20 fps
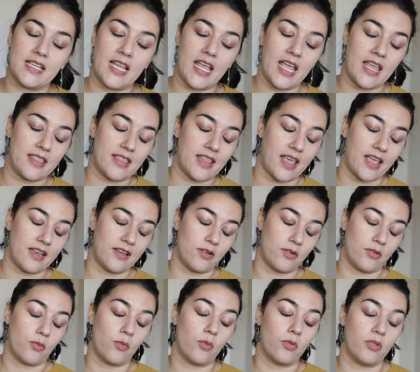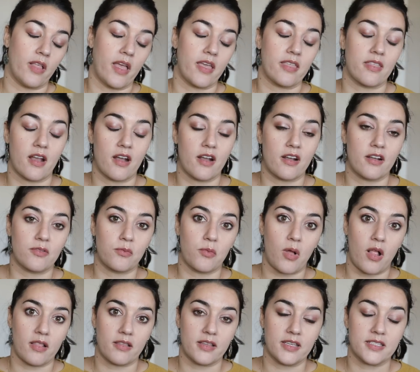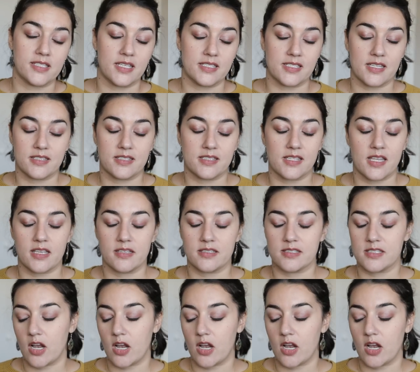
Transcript: and then lay there while it does its thing.